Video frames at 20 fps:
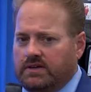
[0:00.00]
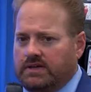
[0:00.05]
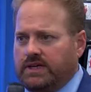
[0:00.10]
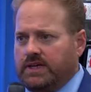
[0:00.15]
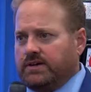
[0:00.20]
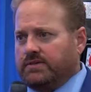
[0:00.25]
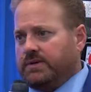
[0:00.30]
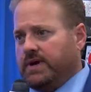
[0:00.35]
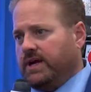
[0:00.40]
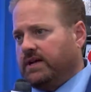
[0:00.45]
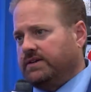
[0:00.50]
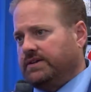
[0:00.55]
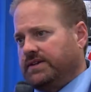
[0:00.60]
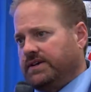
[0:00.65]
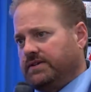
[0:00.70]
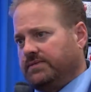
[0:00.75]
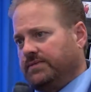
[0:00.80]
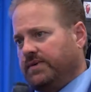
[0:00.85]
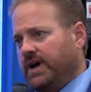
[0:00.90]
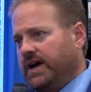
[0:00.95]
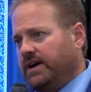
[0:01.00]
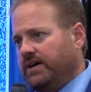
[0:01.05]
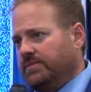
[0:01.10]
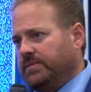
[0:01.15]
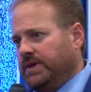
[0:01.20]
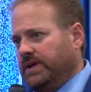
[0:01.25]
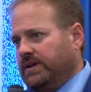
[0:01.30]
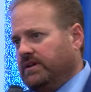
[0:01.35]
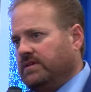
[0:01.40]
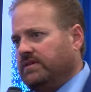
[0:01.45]
get around in their
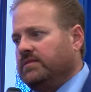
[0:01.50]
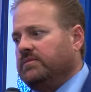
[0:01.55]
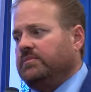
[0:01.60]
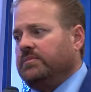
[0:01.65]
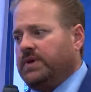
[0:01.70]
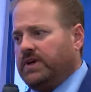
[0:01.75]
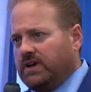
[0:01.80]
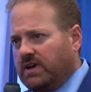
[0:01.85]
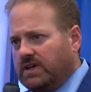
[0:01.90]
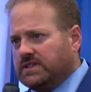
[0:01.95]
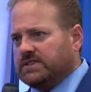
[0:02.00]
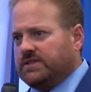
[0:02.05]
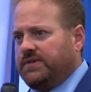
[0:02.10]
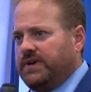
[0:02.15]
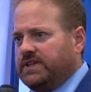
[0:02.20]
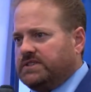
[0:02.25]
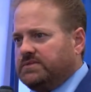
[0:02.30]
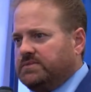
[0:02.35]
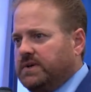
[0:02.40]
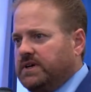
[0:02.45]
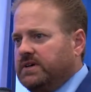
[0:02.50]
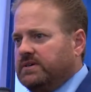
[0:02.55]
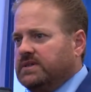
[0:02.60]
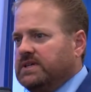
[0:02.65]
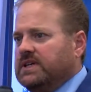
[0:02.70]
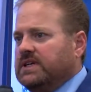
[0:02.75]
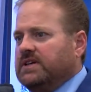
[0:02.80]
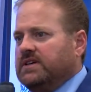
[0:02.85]
environment because of edge mode,